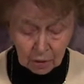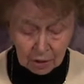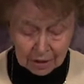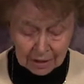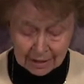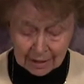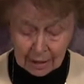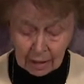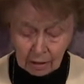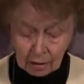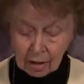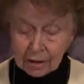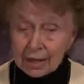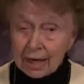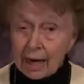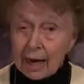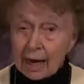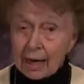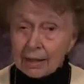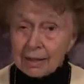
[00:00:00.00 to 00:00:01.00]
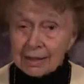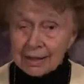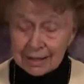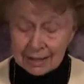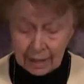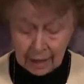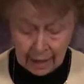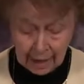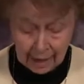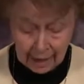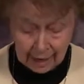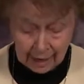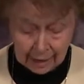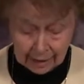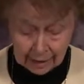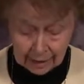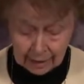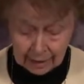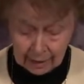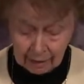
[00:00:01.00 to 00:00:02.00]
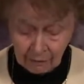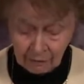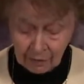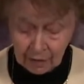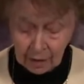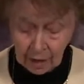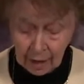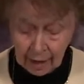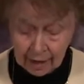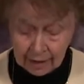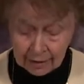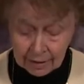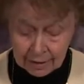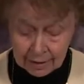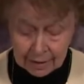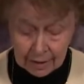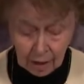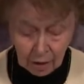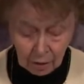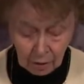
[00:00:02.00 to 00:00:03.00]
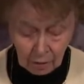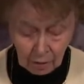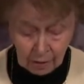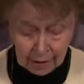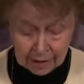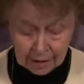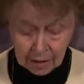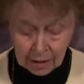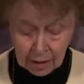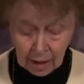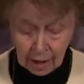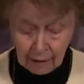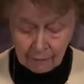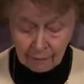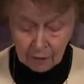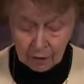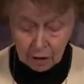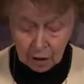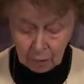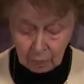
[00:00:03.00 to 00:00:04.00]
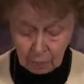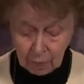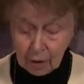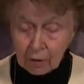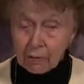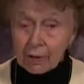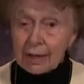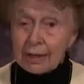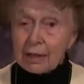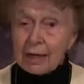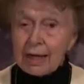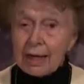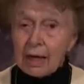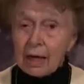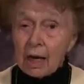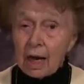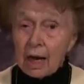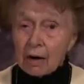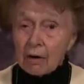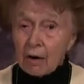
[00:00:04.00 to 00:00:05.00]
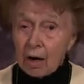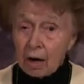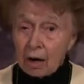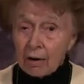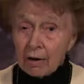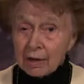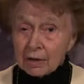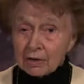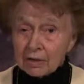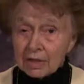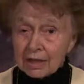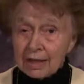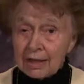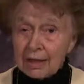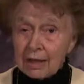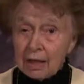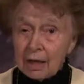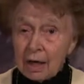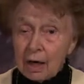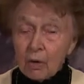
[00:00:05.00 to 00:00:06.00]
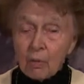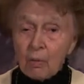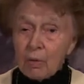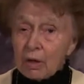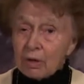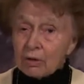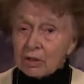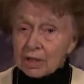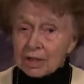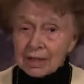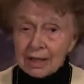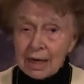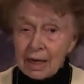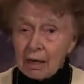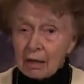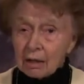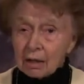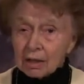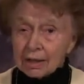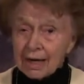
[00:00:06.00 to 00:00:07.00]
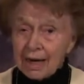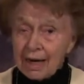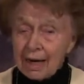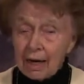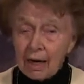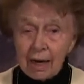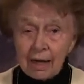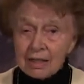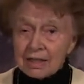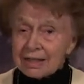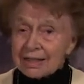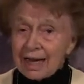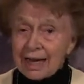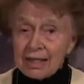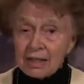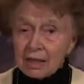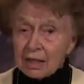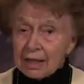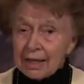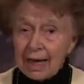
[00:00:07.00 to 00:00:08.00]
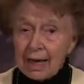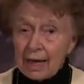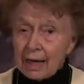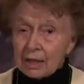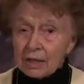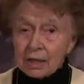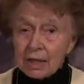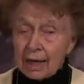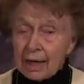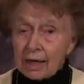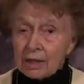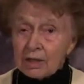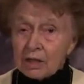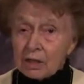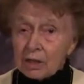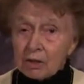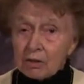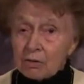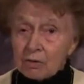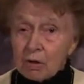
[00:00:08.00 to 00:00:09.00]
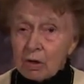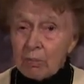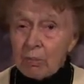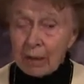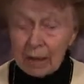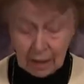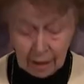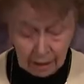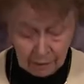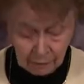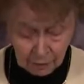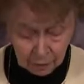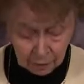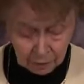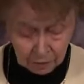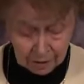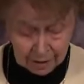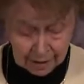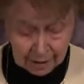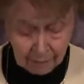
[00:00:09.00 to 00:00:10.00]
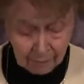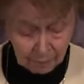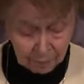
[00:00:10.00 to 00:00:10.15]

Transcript: sealed us and given us the earnest of the spirit in our hearts. We're sealed. Satan can't touch the true believers.